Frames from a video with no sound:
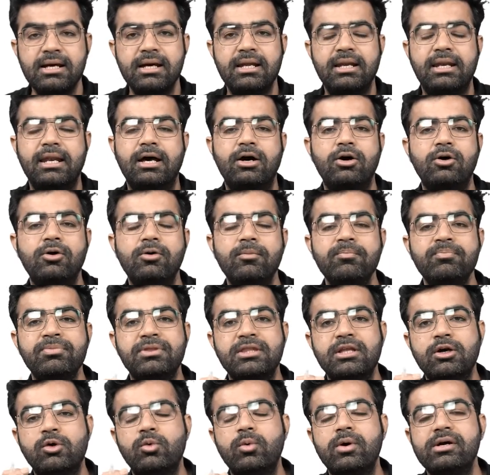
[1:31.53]
Now
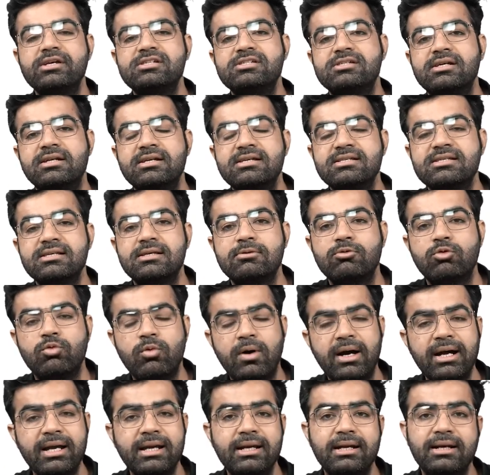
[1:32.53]
the question is
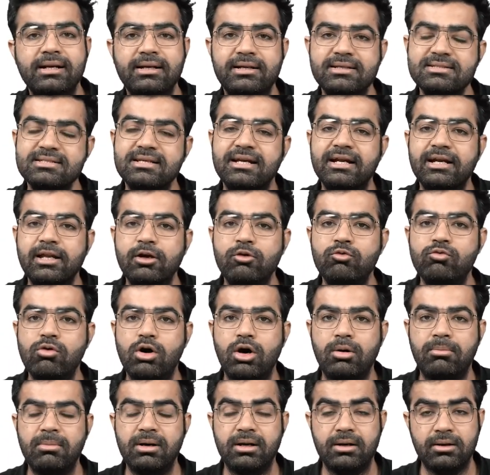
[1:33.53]
why it is getting
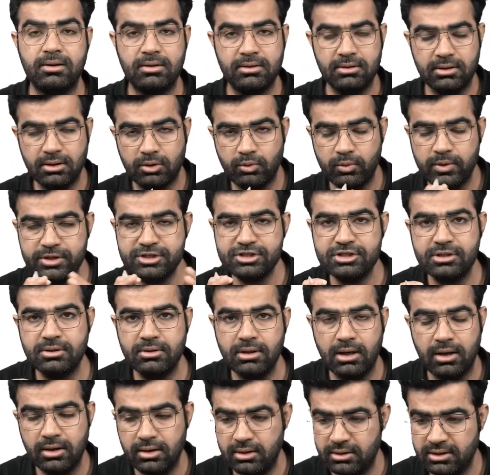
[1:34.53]
warmer.
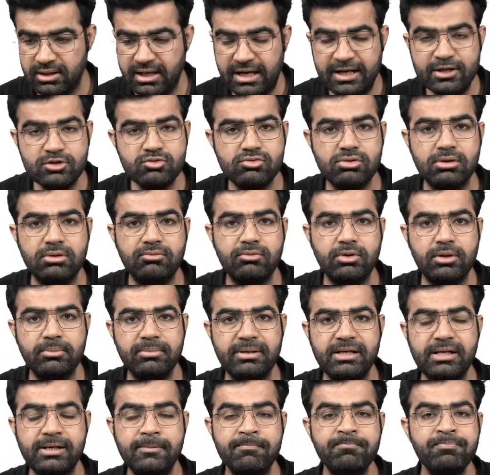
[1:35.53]
The answer would
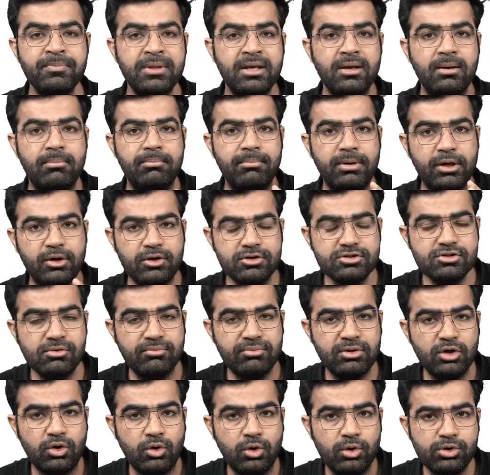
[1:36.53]
be because of
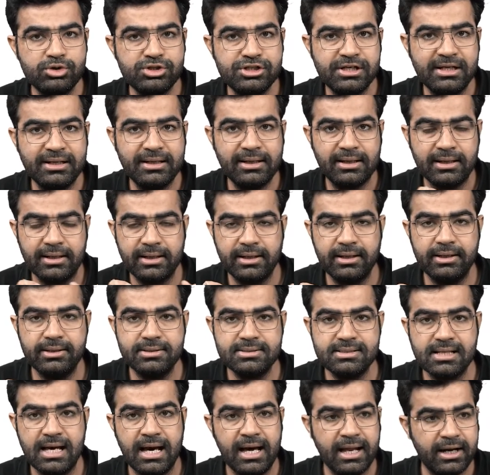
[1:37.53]
the ocean
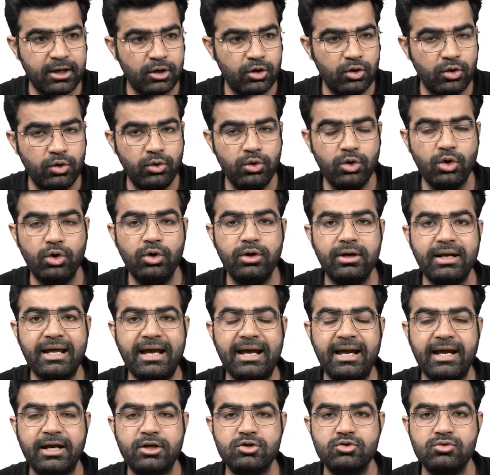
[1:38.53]
currents are not
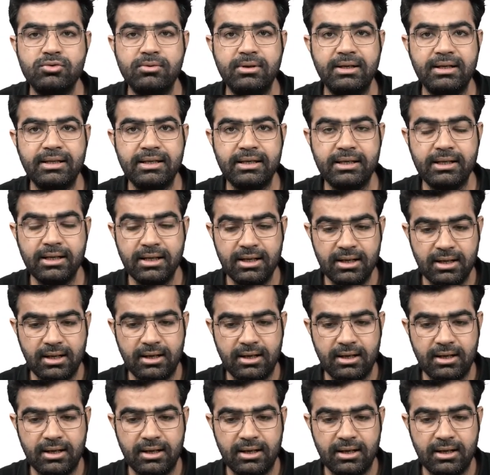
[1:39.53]
actually